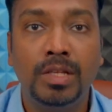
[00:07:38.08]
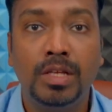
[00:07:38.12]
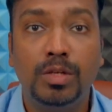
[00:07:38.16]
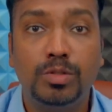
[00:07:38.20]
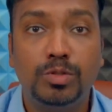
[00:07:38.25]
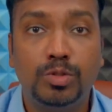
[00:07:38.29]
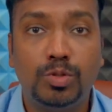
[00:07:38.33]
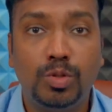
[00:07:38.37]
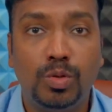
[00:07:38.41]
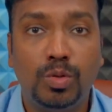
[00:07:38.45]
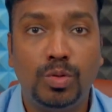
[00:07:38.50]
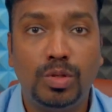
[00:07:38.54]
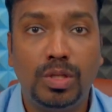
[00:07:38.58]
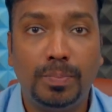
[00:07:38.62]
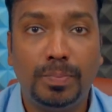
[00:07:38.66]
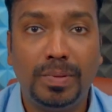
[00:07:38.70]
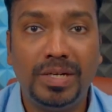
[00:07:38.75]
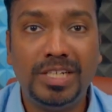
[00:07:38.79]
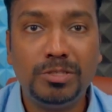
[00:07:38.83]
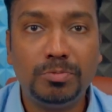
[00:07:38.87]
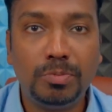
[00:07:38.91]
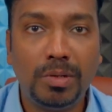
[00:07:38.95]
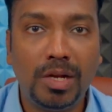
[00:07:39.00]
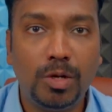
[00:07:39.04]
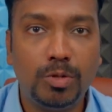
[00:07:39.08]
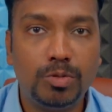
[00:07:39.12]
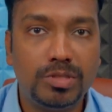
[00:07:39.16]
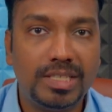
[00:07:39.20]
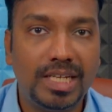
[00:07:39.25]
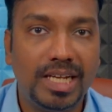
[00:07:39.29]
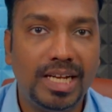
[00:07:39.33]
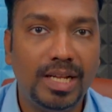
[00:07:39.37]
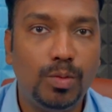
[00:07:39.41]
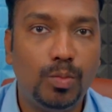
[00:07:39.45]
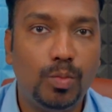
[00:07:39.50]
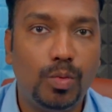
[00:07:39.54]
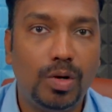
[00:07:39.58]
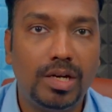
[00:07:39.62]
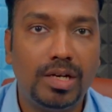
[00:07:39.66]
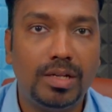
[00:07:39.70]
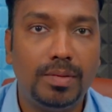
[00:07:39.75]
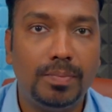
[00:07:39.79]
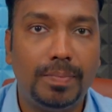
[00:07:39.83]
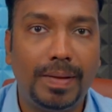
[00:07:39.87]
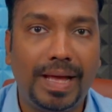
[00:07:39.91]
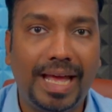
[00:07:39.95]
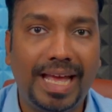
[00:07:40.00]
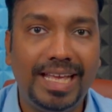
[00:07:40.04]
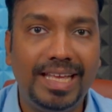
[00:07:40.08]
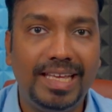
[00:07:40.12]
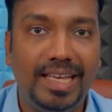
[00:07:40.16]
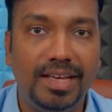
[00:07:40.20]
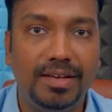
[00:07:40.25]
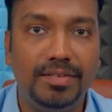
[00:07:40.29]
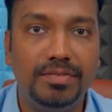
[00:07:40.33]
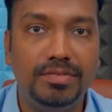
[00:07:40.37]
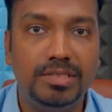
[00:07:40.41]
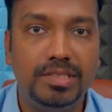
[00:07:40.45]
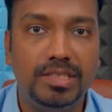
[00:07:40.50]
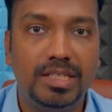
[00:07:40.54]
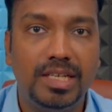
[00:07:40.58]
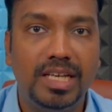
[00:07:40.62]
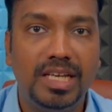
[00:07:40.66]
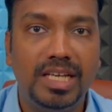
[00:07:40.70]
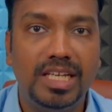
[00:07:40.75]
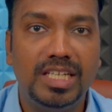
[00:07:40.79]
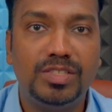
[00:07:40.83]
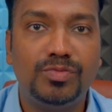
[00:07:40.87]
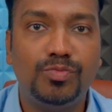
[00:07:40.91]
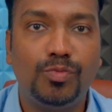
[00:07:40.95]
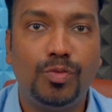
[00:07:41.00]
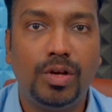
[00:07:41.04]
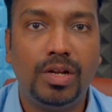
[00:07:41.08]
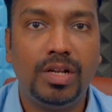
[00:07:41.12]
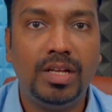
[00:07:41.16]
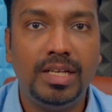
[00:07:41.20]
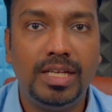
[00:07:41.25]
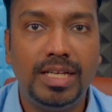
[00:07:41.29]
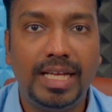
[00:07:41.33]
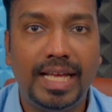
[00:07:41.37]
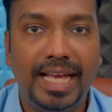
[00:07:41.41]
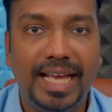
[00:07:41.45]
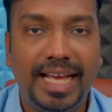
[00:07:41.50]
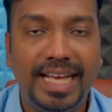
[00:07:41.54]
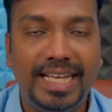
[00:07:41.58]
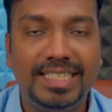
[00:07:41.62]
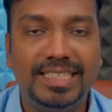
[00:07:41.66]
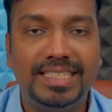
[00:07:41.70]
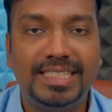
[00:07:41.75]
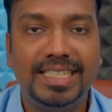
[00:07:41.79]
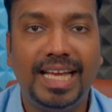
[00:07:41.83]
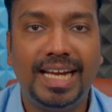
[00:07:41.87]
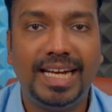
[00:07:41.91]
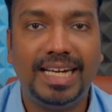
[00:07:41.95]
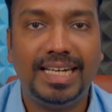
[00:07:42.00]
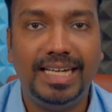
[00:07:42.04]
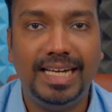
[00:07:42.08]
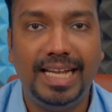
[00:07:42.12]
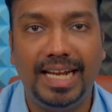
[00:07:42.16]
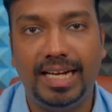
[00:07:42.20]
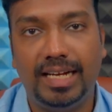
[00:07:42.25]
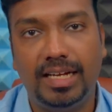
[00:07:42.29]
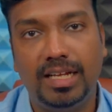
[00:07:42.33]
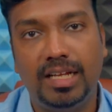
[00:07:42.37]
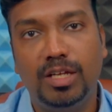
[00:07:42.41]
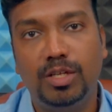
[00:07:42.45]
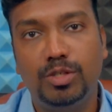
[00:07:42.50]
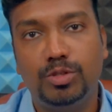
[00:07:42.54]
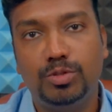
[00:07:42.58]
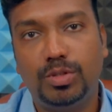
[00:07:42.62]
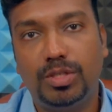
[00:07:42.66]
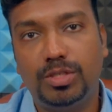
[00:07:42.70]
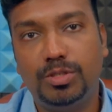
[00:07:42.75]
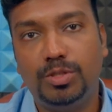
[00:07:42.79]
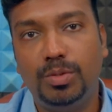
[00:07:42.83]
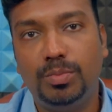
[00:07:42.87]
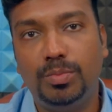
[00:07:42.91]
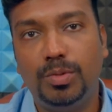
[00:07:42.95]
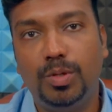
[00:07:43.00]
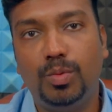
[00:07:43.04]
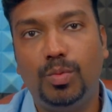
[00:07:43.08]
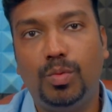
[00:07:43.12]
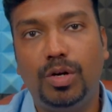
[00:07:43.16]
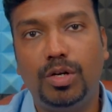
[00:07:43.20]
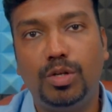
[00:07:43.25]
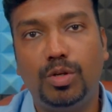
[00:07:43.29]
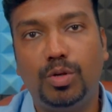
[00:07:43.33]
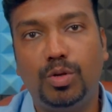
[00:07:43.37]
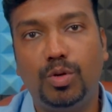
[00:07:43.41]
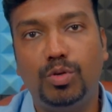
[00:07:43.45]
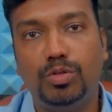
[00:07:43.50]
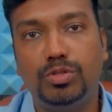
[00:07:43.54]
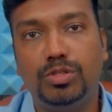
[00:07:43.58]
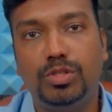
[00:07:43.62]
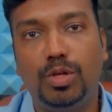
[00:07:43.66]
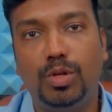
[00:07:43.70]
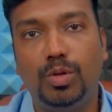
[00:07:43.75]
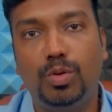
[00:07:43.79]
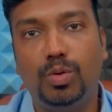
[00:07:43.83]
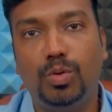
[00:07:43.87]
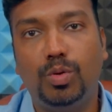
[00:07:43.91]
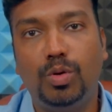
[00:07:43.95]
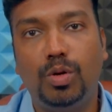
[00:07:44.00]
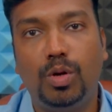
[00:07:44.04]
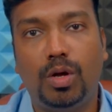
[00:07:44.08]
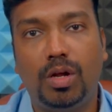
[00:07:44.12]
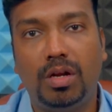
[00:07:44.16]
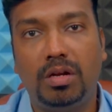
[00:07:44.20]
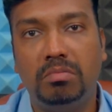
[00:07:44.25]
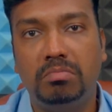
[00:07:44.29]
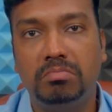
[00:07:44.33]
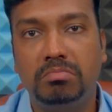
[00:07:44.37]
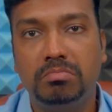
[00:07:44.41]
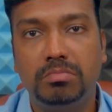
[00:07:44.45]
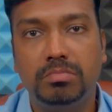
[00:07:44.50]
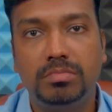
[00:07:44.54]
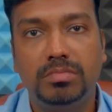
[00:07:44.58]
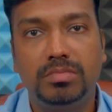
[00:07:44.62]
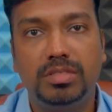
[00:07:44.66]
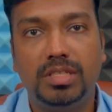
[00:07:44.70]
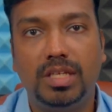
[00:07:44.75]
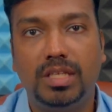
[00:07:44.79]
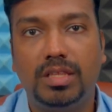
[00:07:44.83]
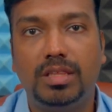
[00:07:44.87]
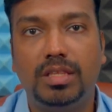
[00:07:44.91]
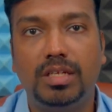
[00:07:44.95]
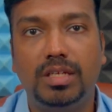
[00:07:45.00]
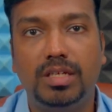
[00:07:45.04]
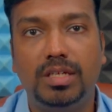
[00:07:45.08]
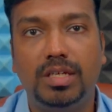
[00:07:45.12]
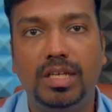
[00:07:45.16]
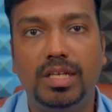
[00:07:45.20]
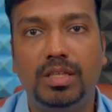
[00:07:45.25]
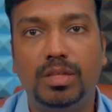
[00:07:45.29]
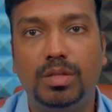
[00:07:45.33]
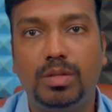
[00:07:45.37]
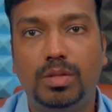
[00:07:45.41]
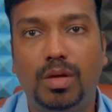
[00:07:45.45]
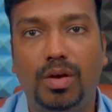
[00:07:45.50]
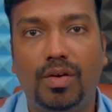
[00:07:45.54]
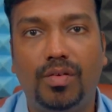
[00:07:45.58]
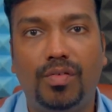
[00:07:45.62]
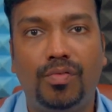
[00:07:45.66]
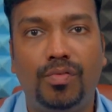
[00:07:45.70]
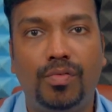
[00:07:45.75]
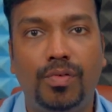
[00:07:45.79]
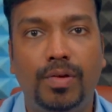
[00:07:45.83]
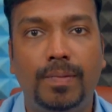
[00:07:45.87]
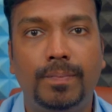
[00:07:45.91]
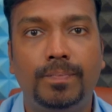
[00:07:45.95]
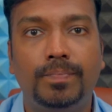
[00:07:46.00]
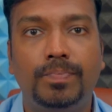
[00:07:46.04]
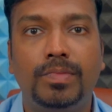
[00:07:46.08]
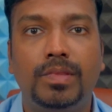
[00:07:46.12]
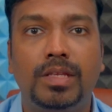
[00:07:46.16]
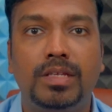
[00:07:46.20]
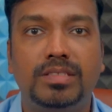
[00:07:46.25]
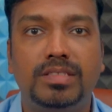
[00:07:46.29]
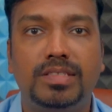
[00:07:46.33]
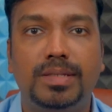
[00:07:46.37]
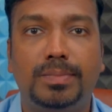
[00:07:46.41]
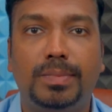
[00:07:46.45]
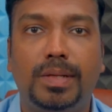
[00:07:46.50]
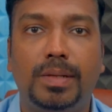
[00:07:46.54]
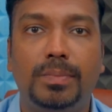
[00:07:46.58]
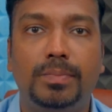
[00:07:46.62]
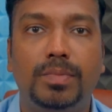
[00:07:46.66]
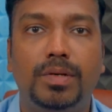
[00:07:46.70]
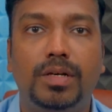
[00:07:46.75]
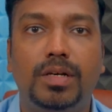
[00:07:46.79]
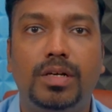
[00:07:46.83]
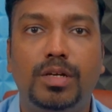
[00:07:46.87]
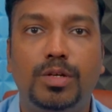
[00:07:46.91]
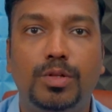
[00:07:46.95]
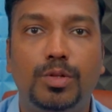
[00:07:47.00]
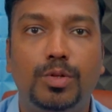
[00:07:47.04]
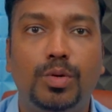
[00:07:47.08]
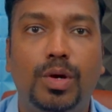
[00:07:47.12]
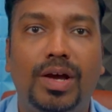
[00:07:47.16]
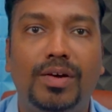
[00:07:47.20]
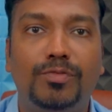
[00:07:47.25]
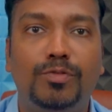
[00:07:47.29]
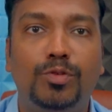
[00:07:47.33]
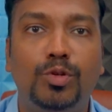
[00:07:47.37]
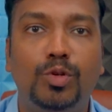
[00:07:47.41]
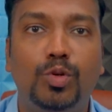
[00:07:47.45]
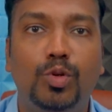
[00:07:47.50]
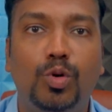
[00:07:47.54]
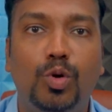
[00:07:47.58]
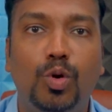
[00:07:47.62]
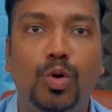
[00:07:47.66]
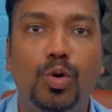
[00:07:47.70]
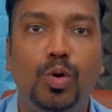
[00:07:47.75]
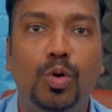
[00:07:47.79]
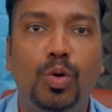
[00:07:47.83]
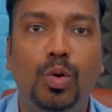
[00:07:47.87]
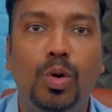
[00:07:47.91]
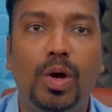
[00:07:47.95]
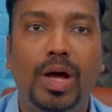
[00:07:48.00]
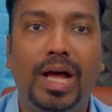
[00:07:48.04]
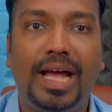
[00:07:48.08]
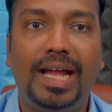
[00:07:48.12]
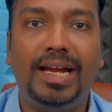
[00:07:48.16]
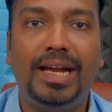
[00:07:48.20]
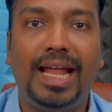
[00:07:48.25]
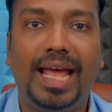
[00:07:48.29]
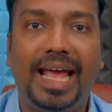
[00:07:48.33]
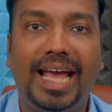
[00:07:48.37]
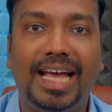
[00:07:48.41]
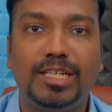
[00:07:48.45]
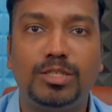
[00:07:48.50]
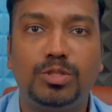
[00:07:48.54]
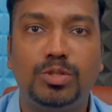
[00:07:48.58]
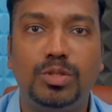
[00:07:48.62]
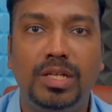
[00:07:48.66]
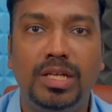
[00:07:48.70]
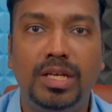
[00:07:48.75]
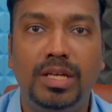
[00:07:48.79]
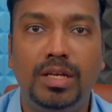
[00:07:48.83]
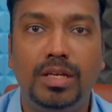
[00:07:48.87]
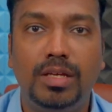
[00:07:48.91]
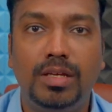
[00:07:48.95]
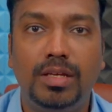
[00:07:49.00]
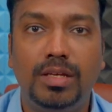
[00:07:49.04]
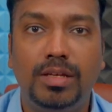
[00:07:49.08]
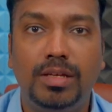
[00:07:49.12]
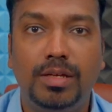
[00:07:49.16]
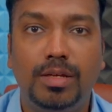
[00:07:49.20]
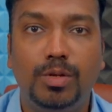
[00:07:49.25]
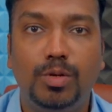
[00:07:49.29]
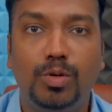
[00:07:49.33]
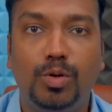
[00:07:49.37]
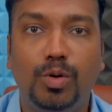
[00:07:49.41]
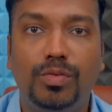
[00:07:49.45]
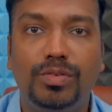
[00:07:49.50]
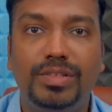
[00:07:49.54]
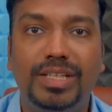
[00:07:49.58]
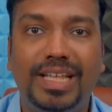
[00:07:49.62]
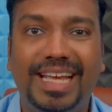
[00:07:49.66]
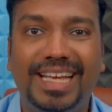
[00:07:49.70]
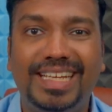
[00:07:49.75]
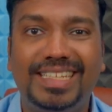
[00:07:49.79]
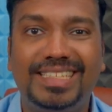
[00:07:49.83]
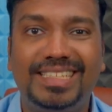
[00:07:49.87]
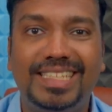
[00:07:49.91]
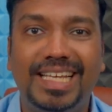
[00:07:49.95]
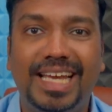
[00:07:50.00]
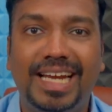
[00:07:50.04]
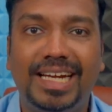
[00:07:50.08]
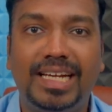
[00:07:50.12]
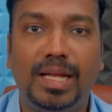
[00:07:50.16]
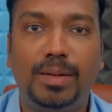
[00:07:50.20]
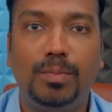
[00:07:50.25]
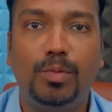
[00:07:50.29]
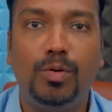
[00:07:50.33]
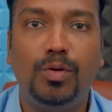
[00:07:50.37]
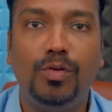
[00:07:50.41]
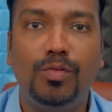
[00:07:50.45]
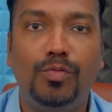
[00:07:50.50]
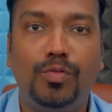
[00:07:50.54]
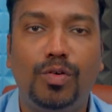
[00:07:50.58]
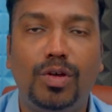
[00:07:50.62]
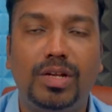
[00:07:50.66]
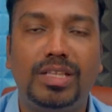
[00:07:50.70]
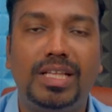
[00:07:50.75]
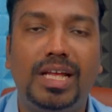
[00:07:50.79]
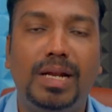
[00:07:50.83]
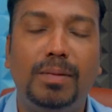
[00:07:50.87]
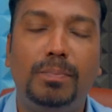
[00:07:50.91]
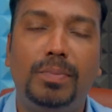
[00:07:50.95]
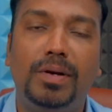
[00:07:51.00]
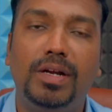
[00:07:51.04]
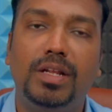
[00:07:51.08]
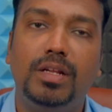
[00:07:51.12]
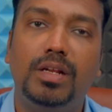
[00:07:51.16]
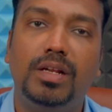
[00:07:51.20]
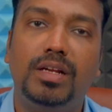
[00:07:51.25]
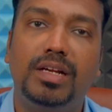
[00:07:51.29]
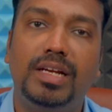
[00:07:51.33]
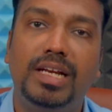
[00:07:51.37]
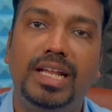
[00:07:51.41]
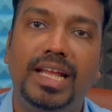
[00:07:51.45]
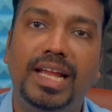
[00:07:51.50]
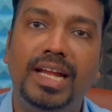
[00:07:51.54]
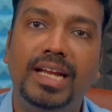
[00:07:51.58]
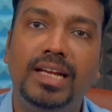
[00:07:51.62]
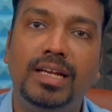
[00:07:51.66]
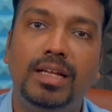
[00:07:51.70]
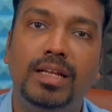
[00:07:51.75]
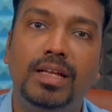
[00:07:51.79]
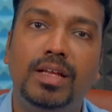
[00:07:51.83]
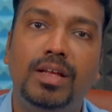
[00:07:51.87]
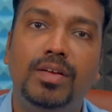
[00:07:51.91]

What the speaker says: So the principal outstanding what the bank gives is for an exact date. So assume you want to close your loan on say 13th of September. You have to go and actually go with the exact amount for that particular date